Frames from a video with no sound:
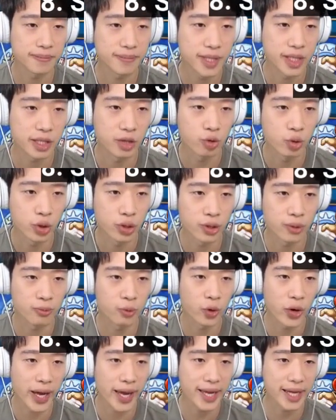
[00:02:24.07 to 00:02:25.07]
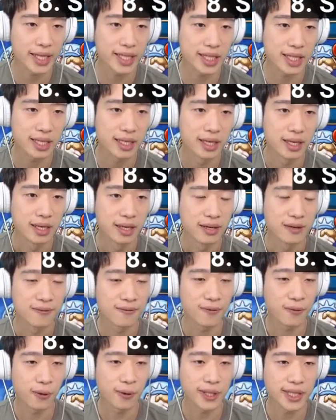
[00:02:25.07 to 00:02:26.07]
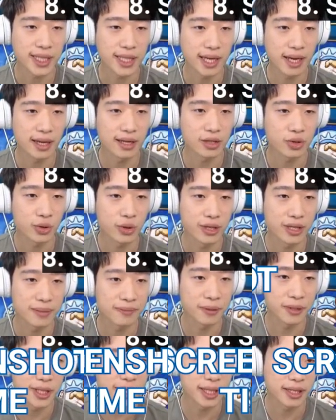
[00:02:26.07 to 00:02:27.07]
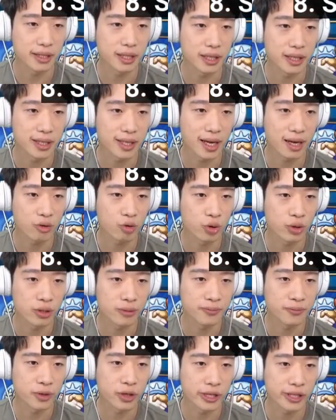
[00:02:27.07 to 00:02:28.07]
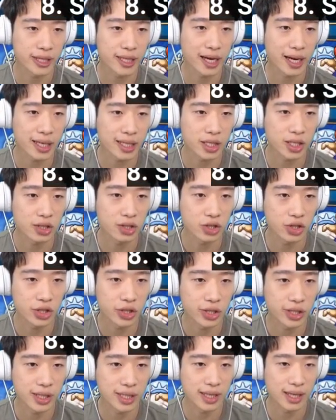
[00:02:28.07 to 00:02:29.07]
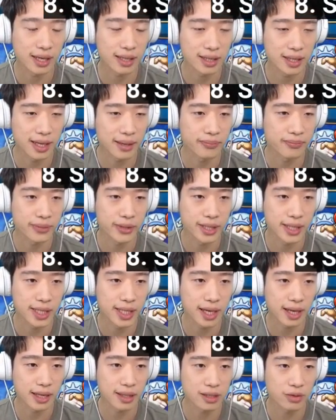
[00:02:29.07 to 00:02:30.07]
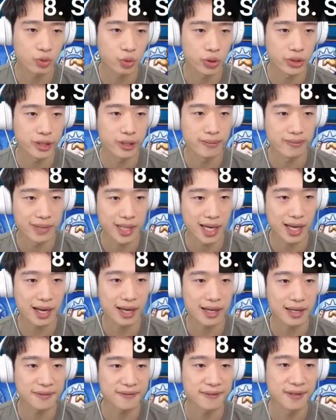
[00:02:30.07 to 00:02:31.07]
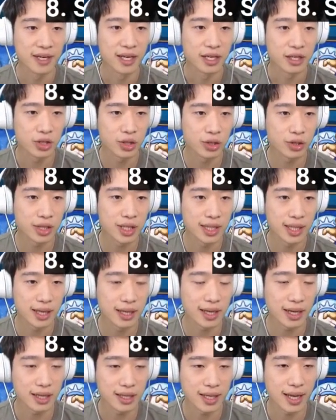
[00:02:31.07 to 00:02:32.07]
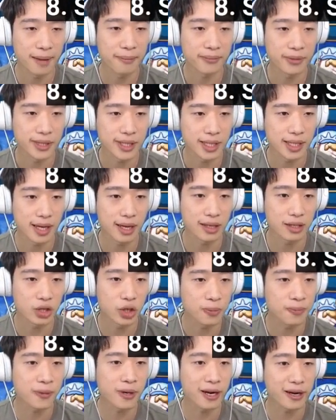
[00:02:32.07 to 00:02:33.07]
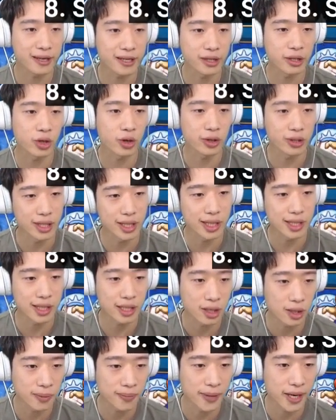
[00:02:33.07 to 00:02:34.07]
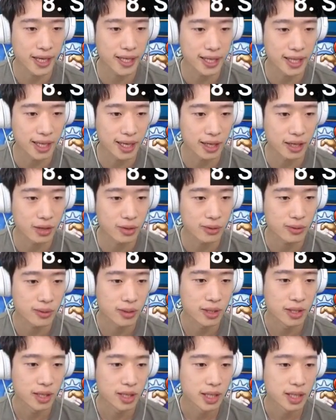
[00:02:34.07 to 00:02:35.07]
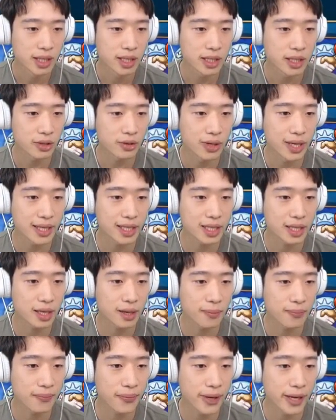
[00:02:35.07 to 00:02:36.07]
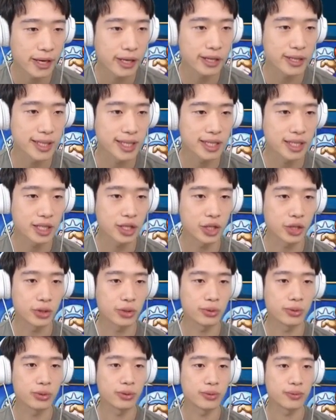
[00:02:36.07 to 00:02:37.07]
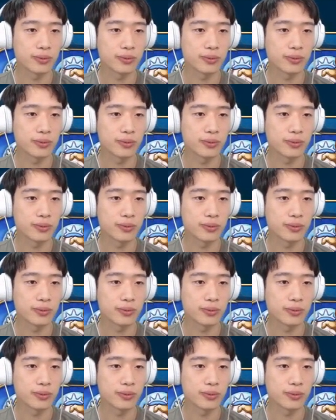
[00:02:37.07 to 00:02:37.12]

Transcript: So Rune of Rage, 4 set 20% attack, Rune of Protection 2 set 10%, Rune of Life 2 set 10%. You probably know this all by now. So let's compare these two.